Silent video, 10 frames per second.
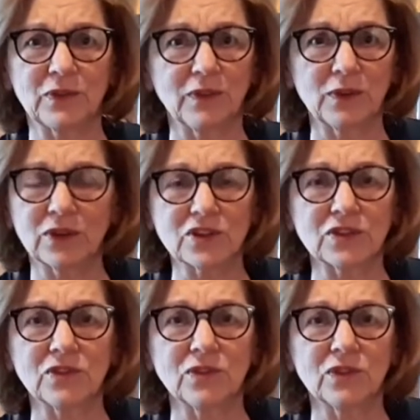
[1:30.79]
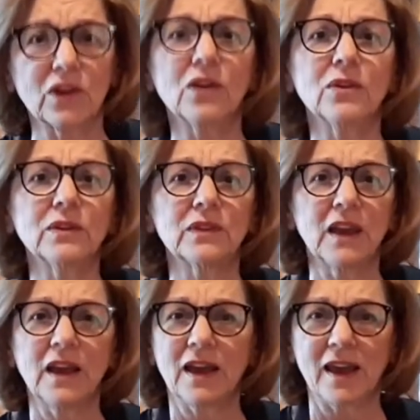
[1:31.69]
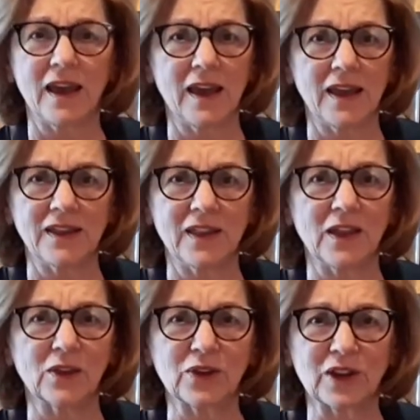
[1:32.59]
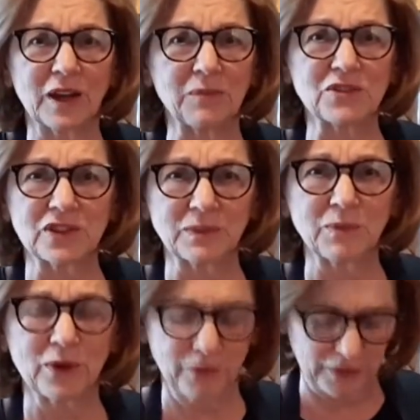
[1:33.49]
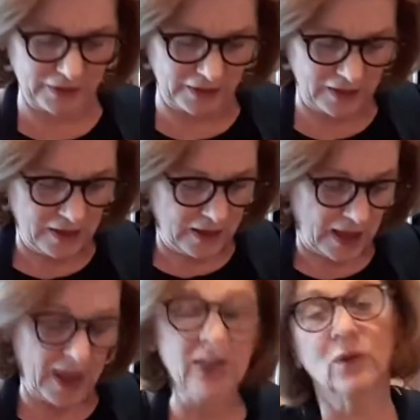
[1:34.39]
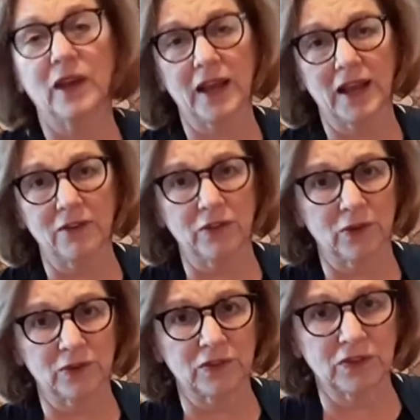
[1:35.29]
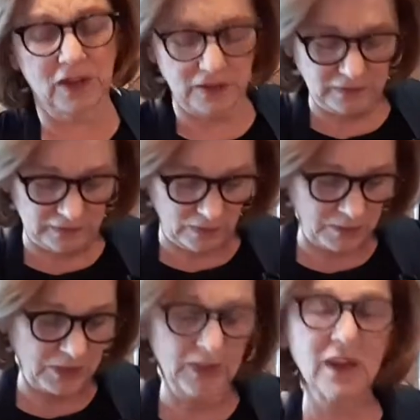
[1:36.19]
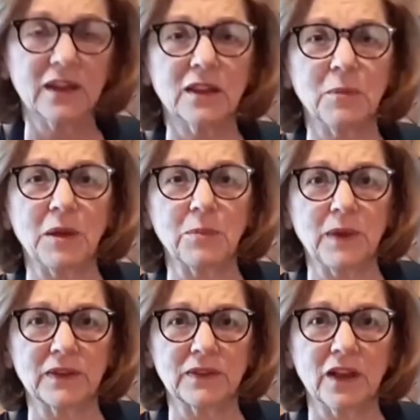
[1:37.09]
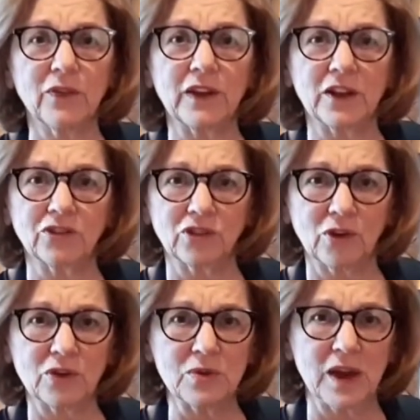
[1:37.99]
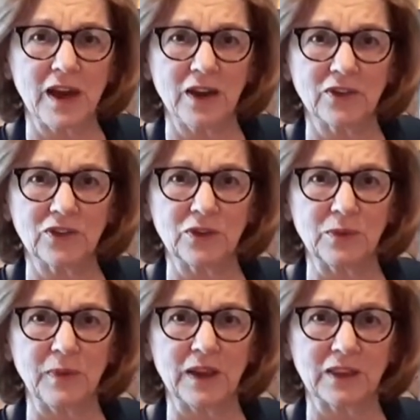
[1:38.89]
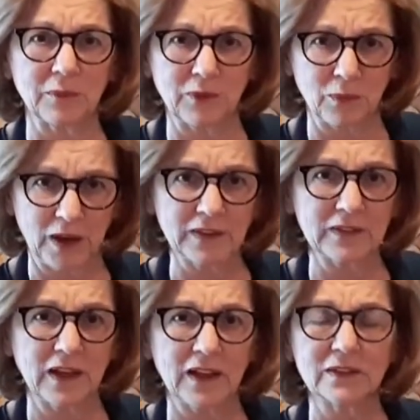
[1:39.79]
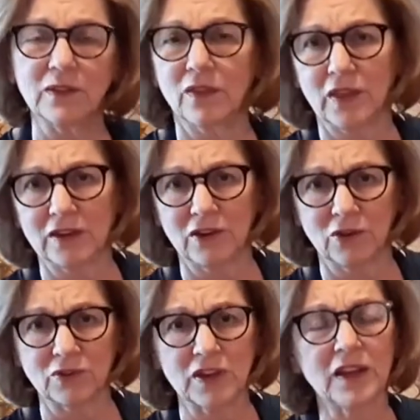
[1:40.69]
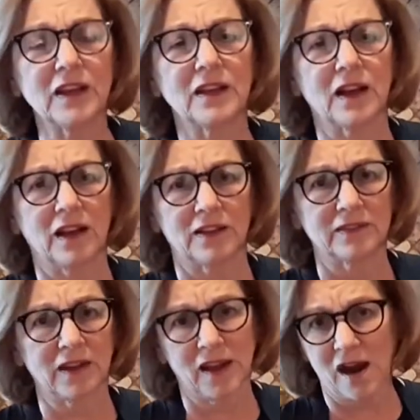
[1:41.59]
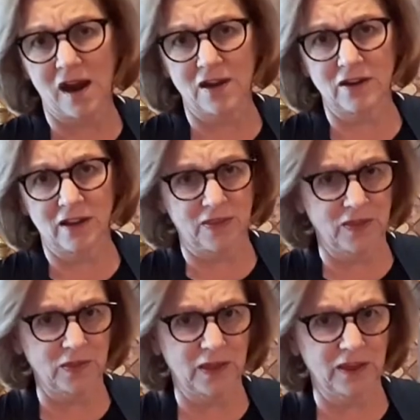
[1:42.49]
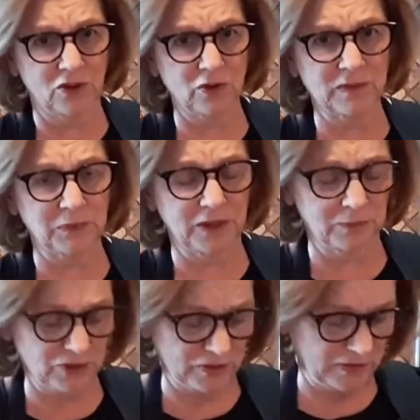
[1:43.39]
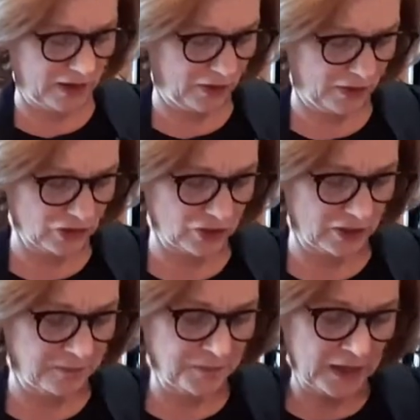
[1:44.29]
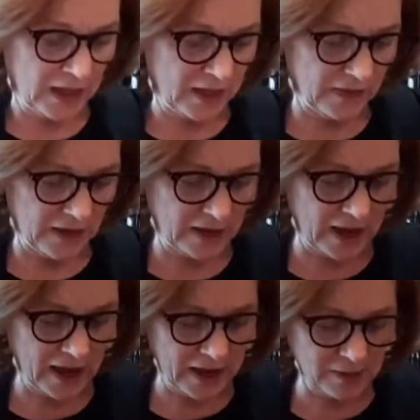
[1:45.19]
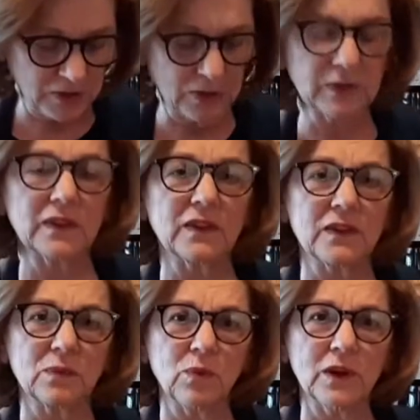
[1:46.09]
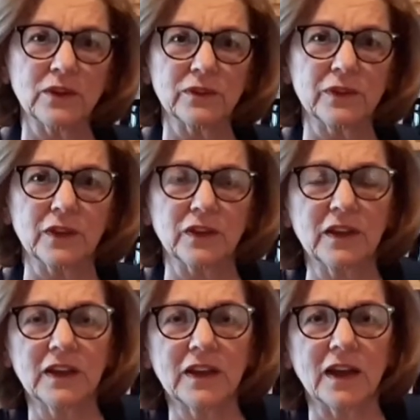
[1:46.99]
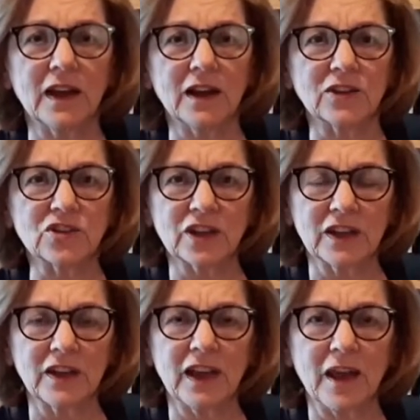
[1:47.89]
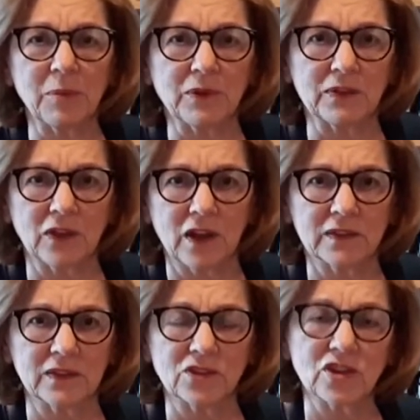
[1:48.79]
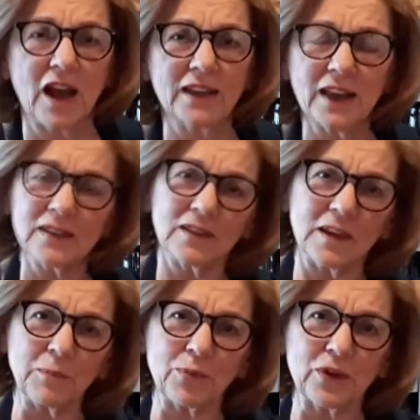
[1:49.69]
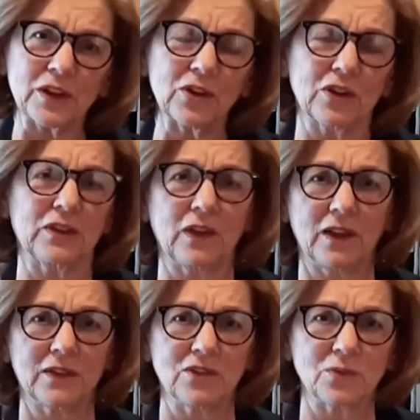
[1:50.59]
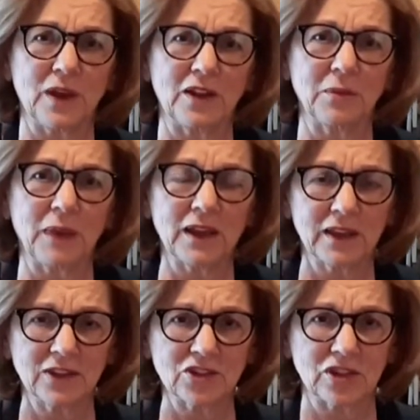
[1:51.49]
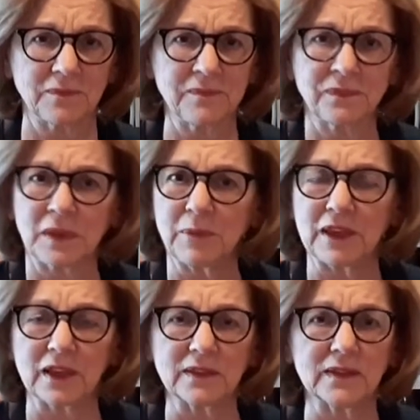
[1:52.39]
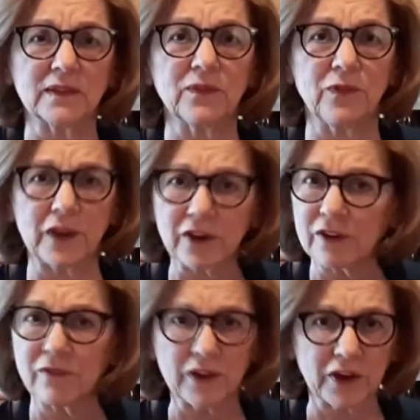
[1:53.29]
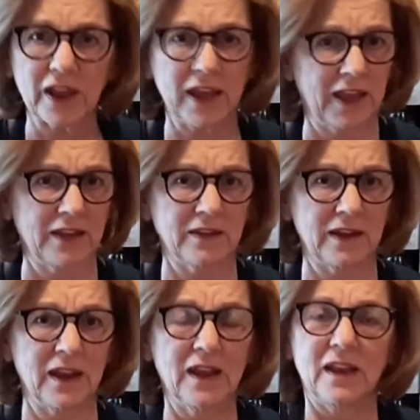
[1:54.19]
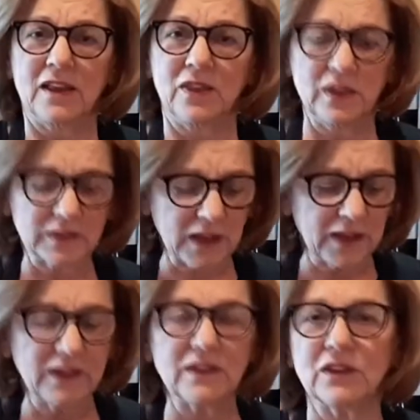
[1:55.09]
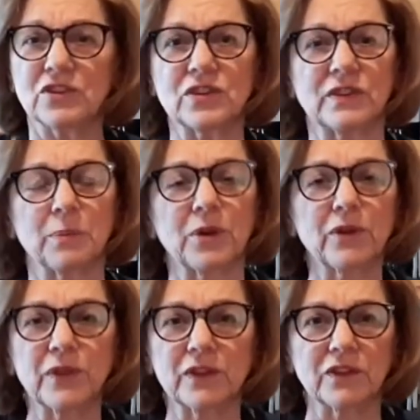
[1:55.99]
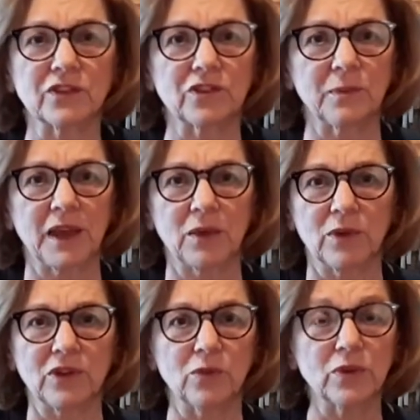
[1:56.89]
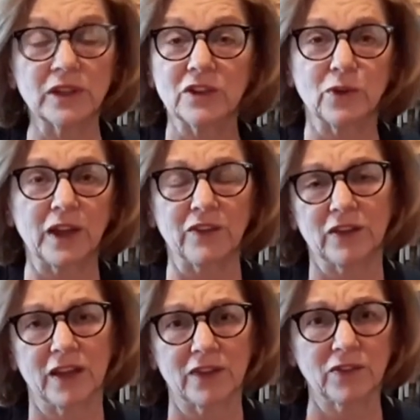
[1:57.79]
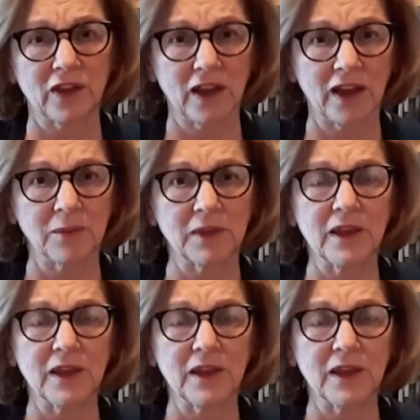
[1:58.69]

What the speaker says: you could just use those, and they'll cook up just perfectly. I don't have those today, so I'm going to cut them up myself, and I'll show you how to make them the right size so that they don't stay hard and that they crispen up just how they should. And then I'm using this wonderful chicken and apple sausage. I like to keep pre-cooked sausage around in my kitchen because it's very, very handy. This kind of dish is the perfect dish to make when you really don't have a lot of time.